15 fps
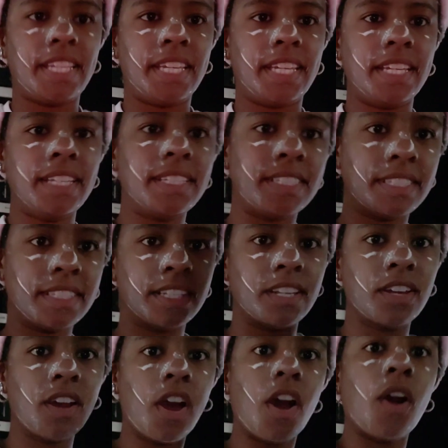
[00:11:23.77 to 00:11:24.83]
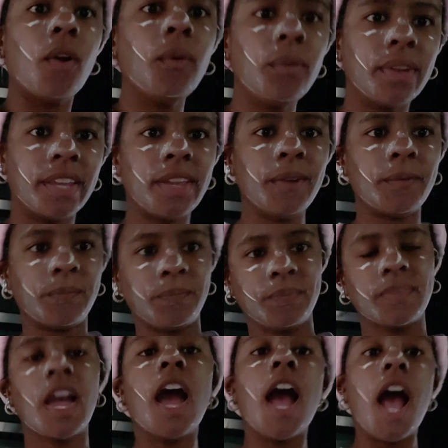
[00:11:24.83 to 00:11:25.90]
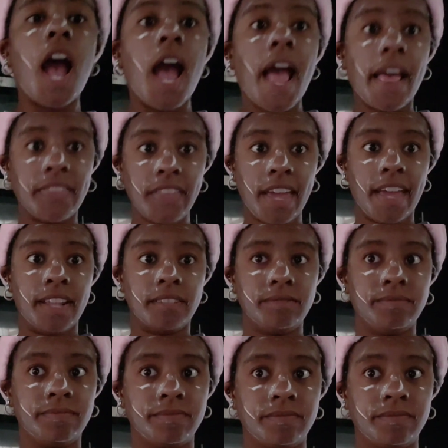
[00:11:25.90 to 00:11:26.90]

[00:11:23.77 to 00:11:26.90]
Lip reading: yes. Oh, cute. And then,